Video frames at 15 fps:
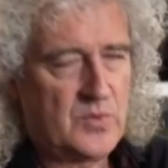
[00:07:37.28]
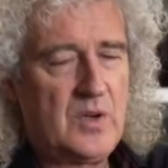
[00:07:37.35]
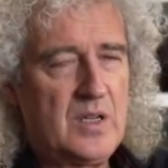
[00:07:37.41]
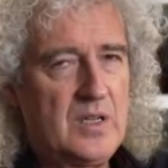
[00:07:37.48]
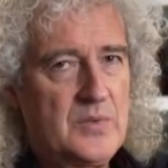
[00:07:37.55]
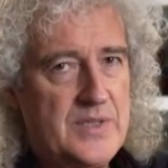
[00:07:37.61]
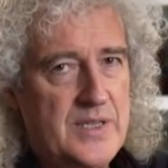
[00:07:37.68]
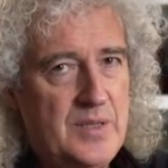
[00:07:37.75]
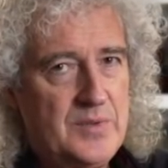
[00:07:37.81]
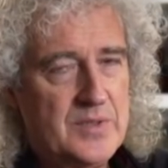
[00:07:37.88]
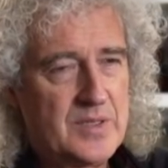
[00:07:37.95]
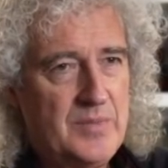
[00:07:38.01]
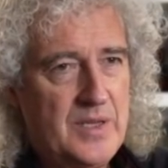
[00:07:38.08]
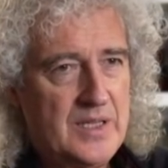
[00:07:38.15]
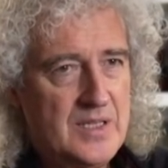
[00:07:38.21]
why I was able
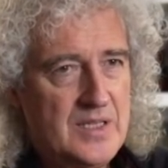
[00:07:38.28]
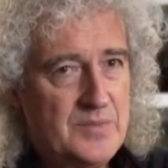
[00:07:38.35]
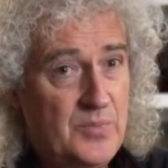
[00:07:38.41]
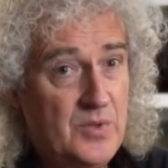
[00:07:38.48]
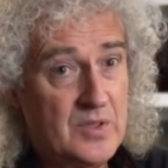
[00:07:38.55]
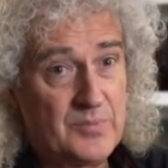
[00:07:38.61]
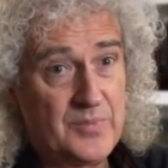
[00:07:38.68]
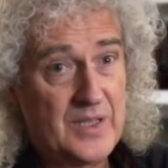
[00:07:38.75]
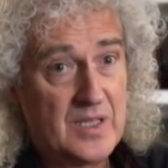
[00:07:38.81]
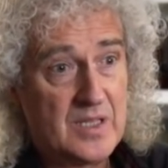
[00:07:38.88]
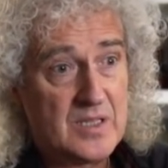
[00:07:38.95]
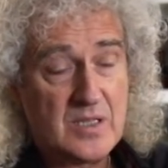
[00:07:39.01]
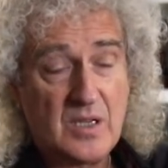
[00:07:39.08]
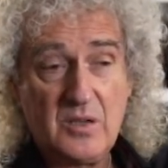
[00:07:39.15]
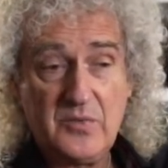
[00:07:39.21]
to make this book,
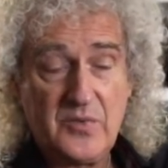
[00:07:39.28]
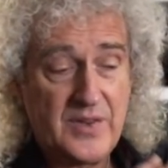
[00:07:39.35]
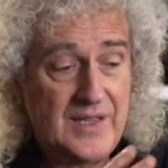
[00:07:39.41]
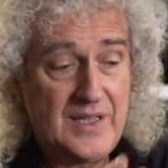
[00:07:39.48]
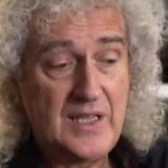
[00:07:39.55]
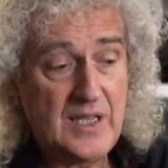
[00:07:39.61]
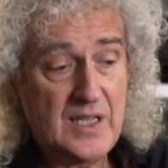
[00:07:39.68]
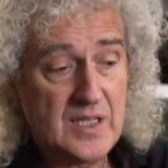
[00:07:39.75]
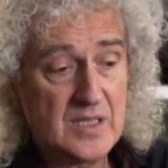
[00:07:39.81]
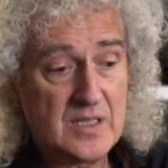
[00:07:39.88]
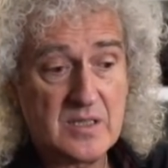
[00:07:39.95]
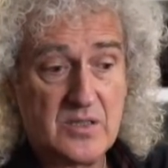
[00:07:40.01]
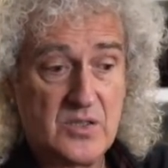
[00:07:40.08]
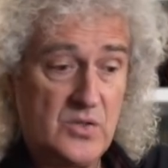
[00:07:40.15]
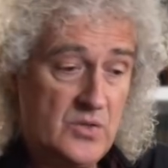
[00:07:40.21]
because over the
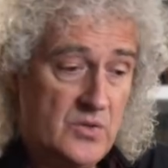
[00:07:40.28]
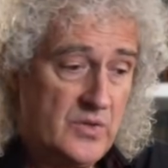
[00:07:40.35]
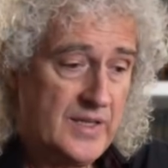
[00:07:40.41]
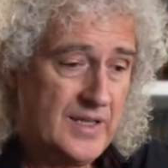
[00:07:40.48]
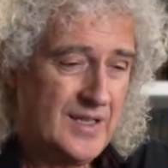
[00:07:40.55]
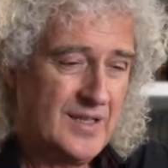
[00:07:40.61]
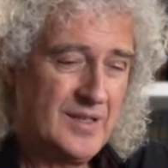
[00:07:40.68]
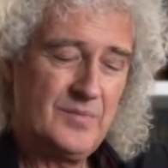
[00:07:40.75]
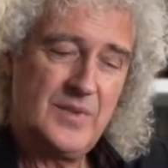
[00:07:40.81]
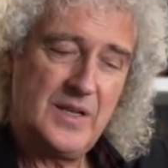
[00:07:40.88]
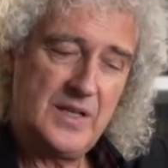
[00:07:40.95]
years touring and